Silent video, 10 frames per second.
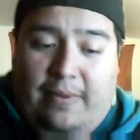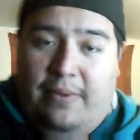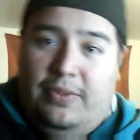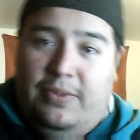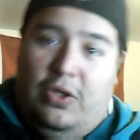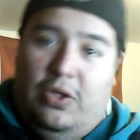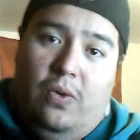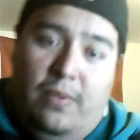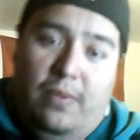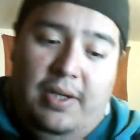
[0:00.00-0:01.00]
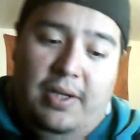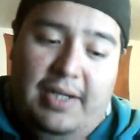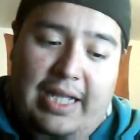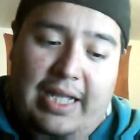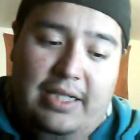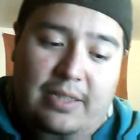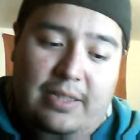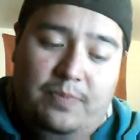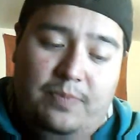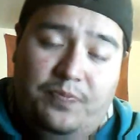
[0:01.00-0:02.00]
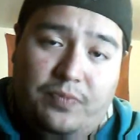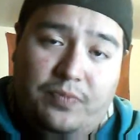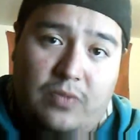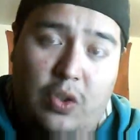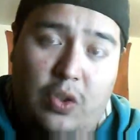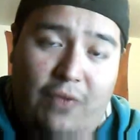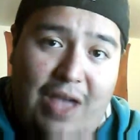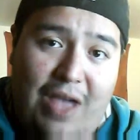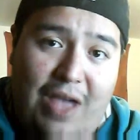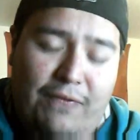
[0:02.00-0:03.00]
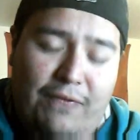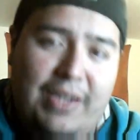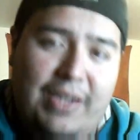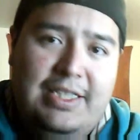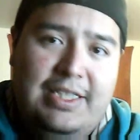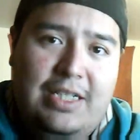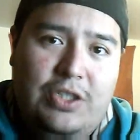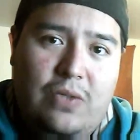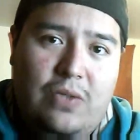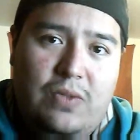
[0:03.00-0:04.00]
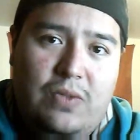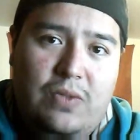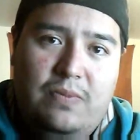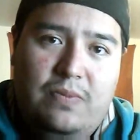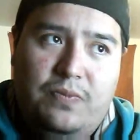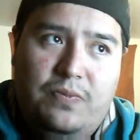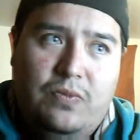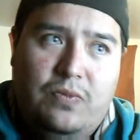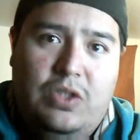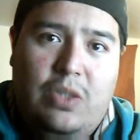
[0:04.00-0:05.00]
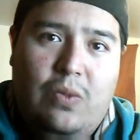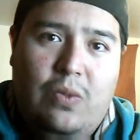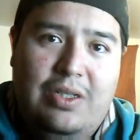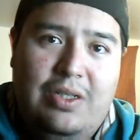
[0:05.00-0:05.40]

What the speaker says: So, at 205, if he fights John Jones, someone